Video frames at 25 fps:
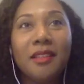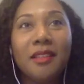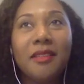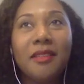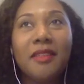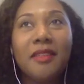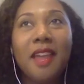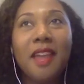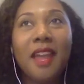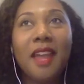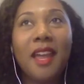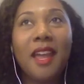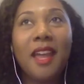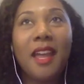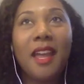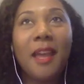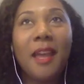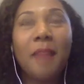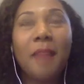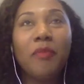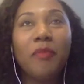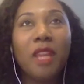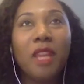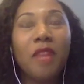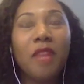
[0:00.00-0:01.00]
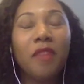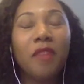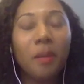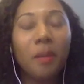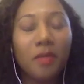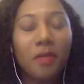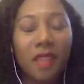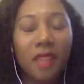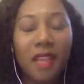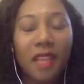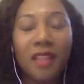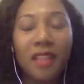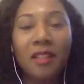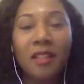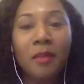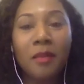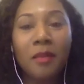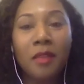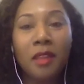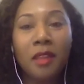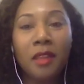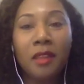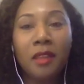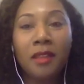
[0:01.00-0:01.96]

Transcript: that if I'm saying something that's